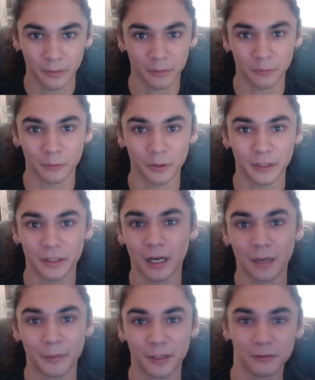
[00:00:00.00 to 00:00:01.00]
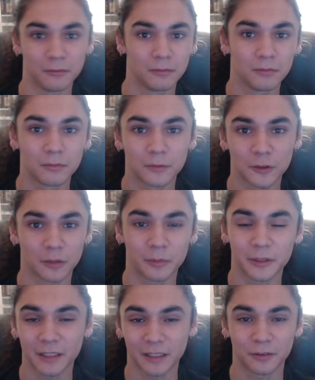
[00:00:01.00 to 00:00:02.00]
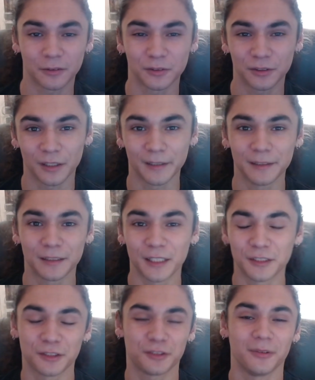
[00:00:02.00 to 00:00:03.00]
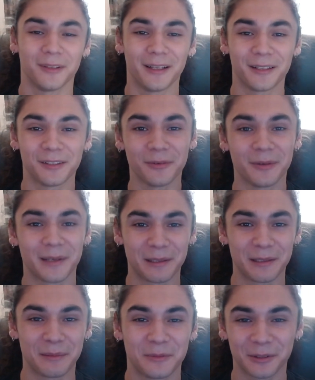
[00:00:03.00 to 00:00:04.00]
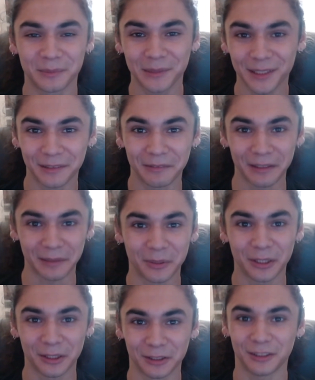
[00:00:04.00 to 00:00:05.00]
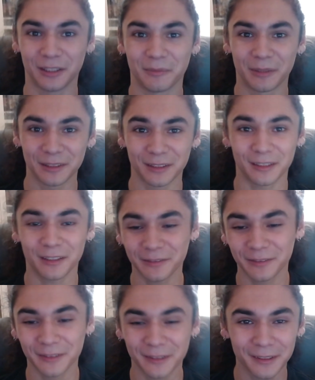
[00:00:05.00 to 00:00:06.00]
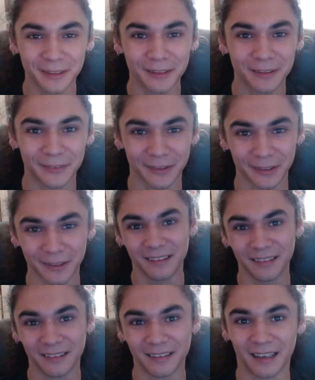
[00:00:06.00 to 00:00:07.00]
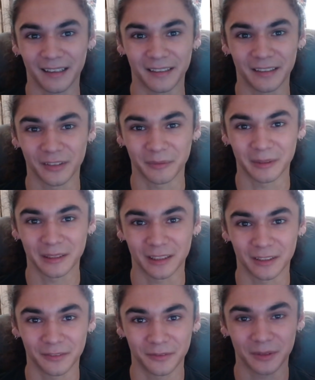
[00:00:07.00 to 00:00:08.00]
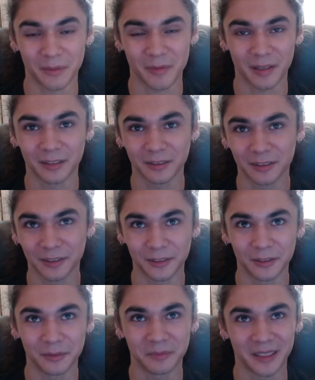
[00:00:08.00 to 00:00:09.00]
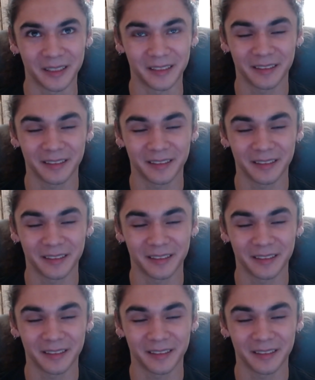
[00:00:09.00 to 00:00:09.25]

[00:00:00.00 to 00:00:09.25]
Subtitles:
really common trumpet technical studies. I just don't like doing them. So I'm kind of like punishing myself for not giving myself something else to do by